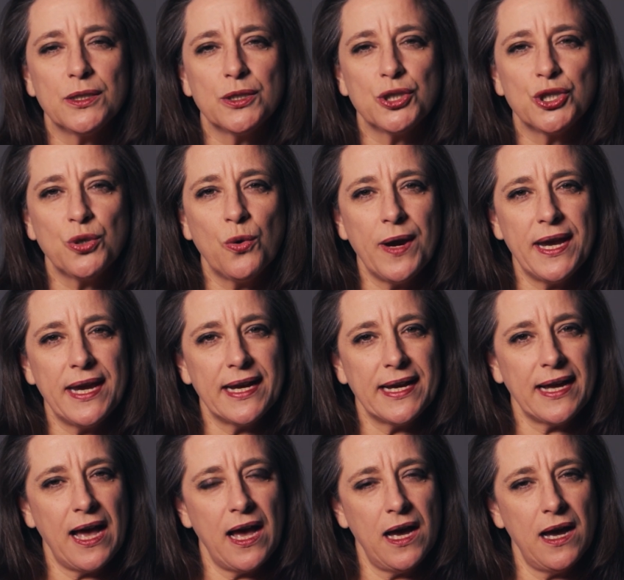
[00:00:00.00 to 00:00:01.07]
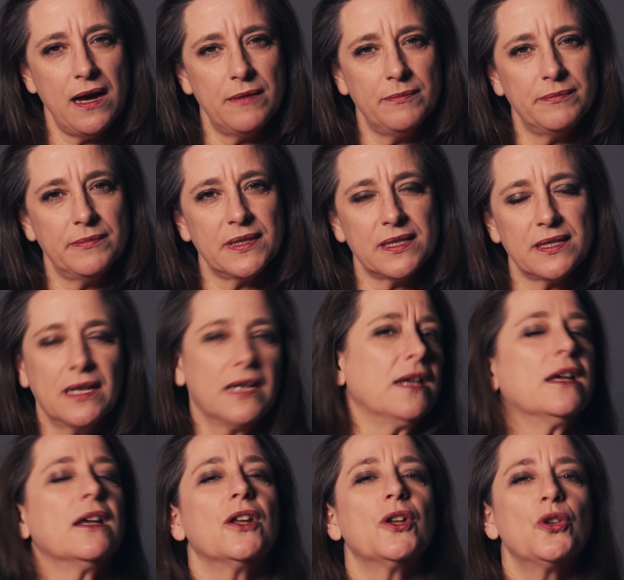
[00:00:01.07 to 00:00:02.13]
joy comes
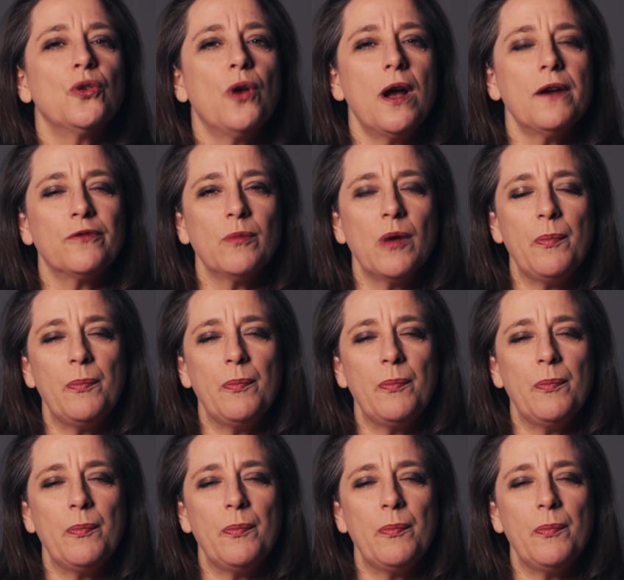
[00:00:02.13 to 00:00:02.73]
not from a